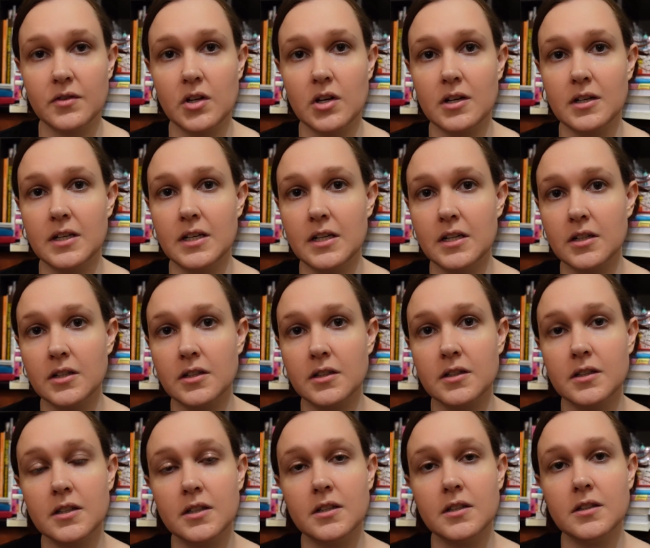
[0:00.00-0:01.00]
vlog
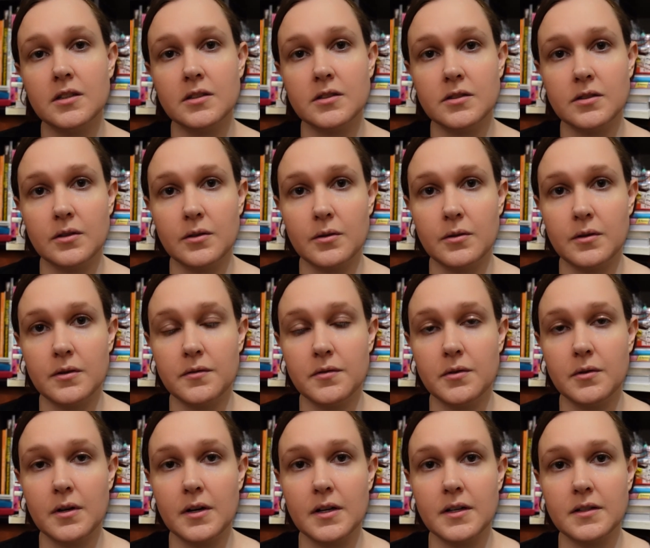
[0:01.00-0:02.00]
here, so if
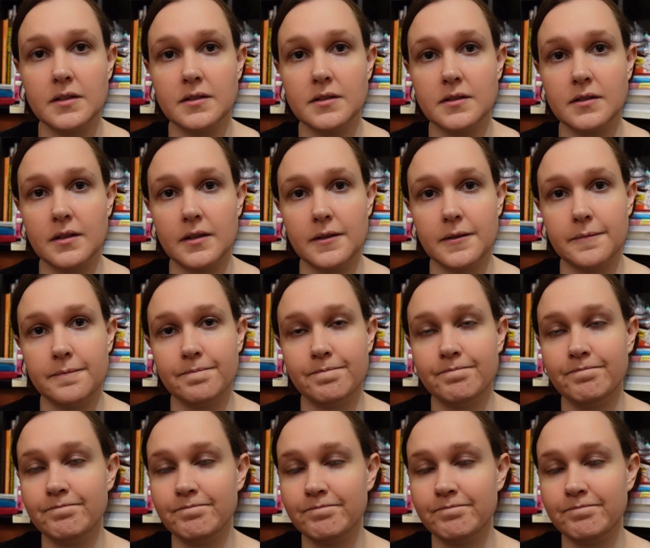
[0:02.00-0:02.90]
you guys um,